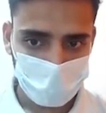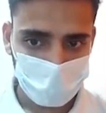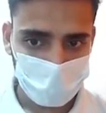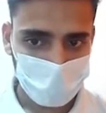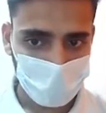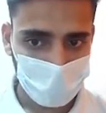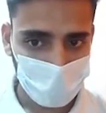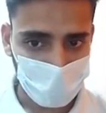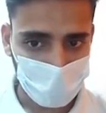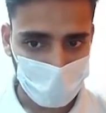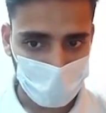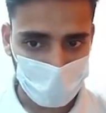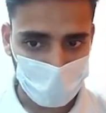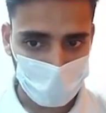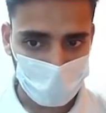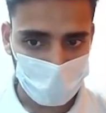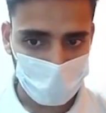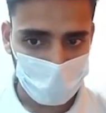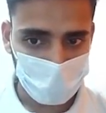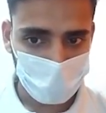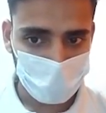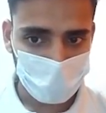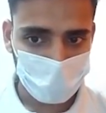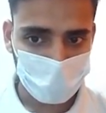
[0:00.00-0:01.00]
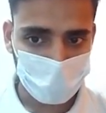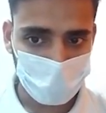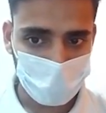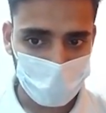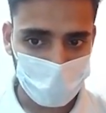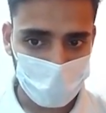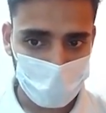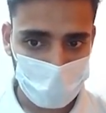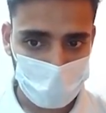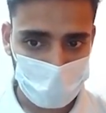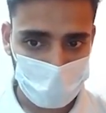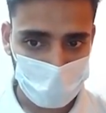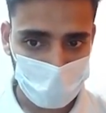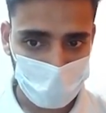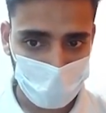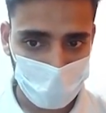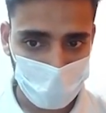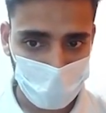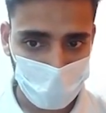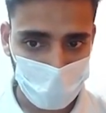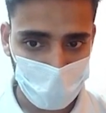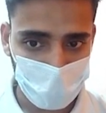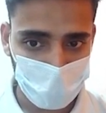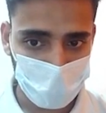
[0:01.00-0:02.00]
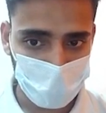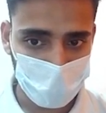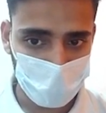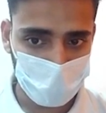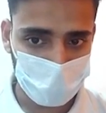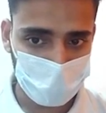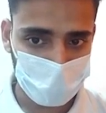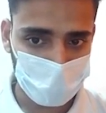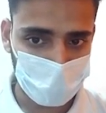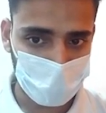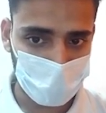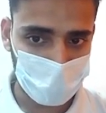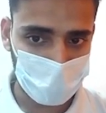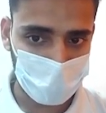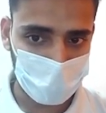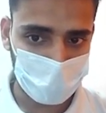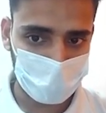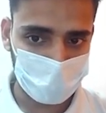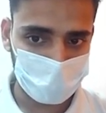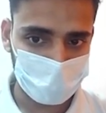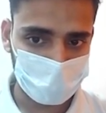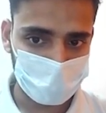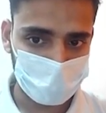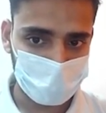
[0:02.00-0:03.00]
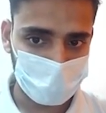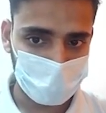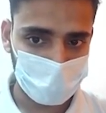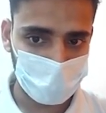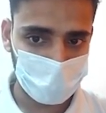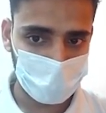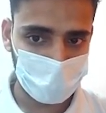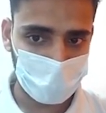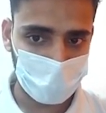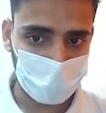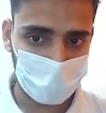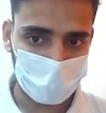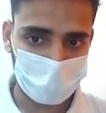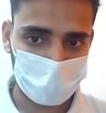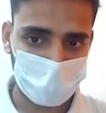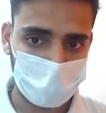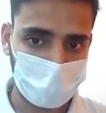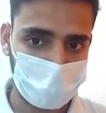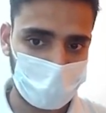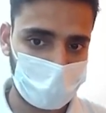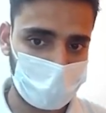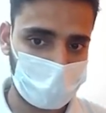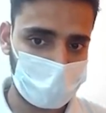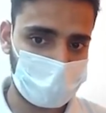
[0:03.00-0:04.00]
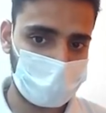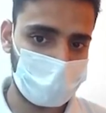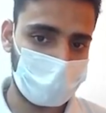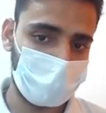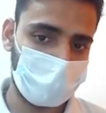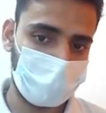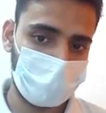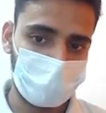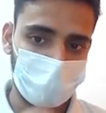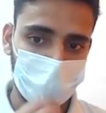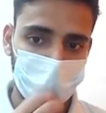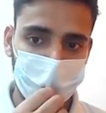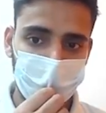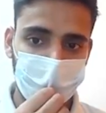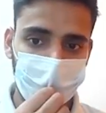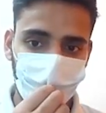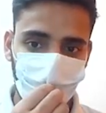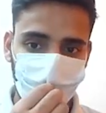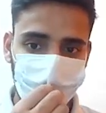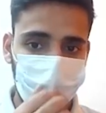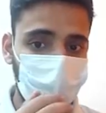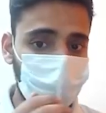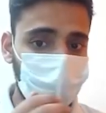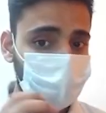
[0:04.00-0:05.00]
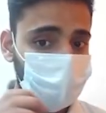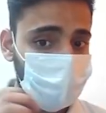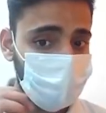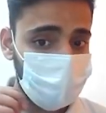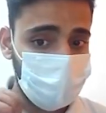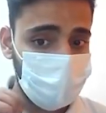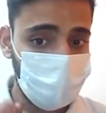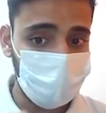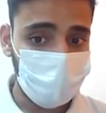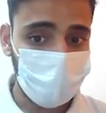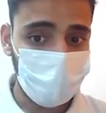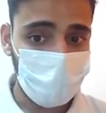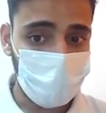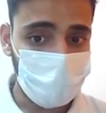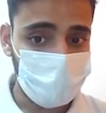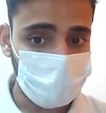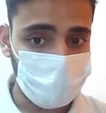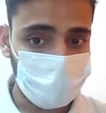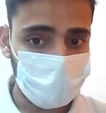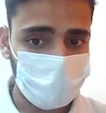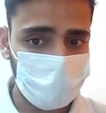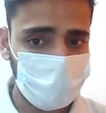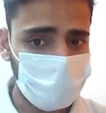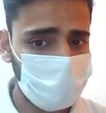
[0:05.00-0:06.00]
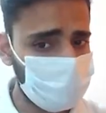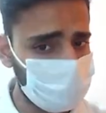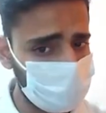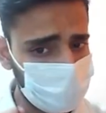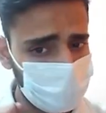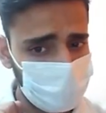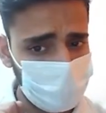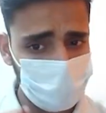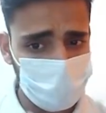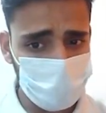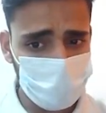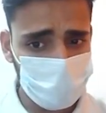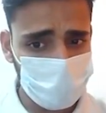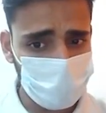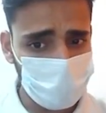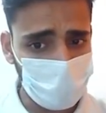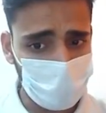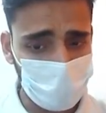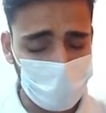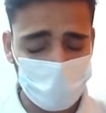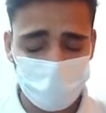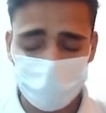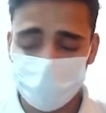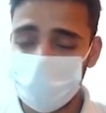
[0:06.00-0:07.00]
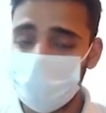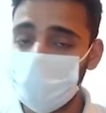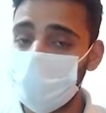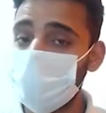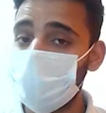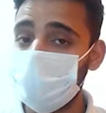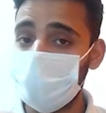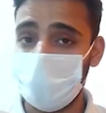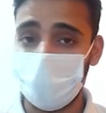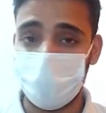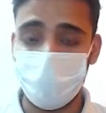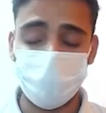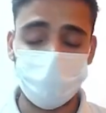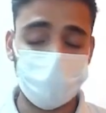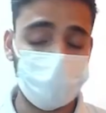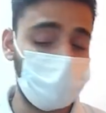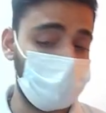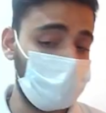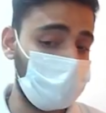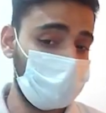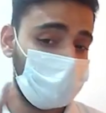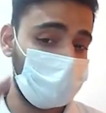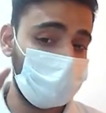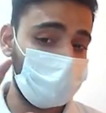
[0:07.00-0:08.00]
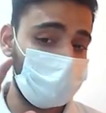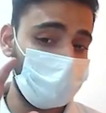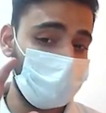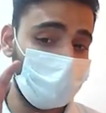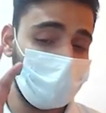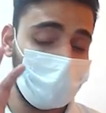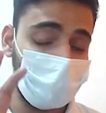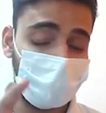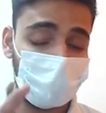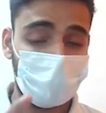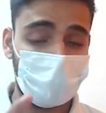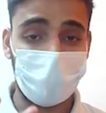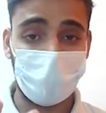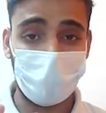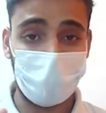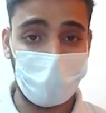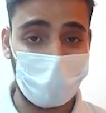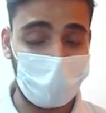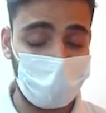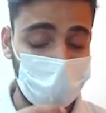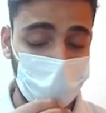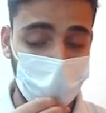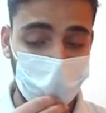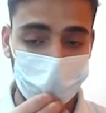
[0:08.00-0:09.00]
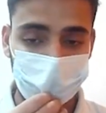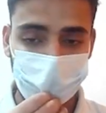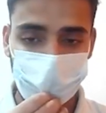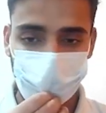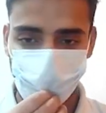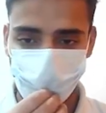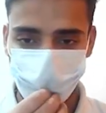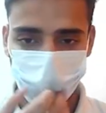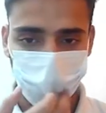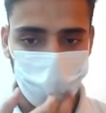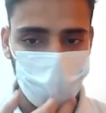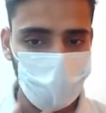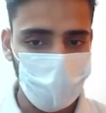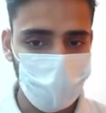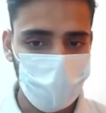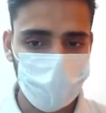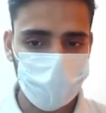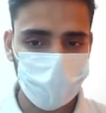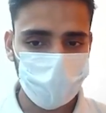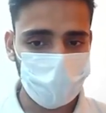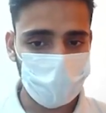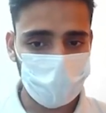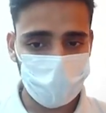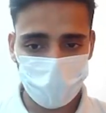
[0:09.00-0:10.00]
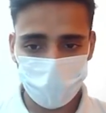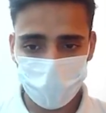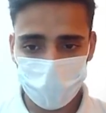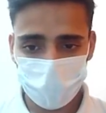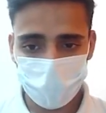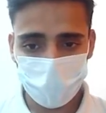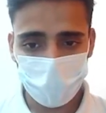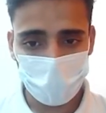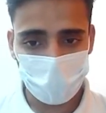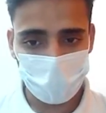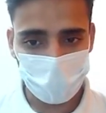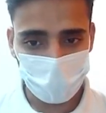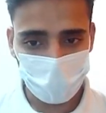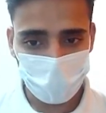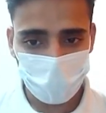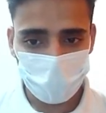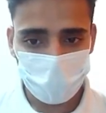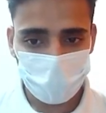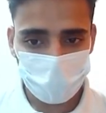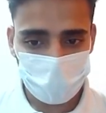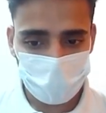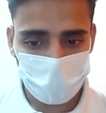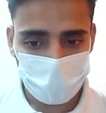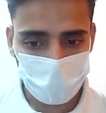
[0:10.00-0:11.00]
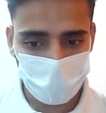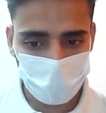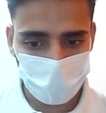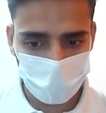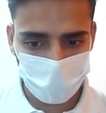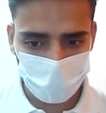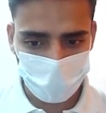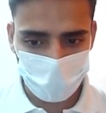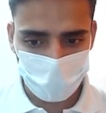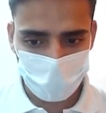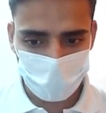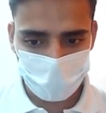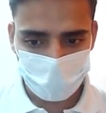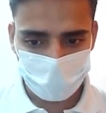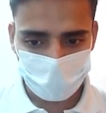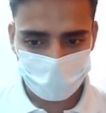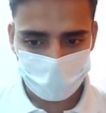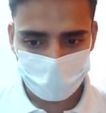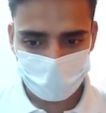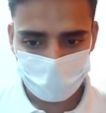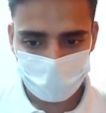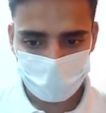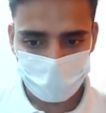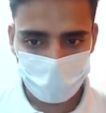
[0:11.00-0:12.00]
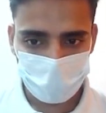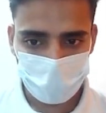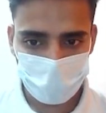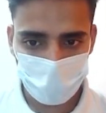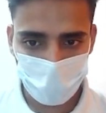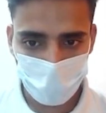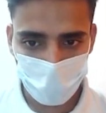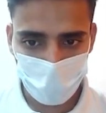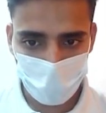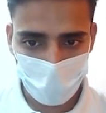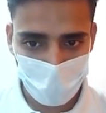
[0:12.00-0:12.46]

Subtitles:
and previous again moves forward. Okay, it is here. Again comparison, so these two are same, so we can take any of them. So just suppose we are taking C2, so we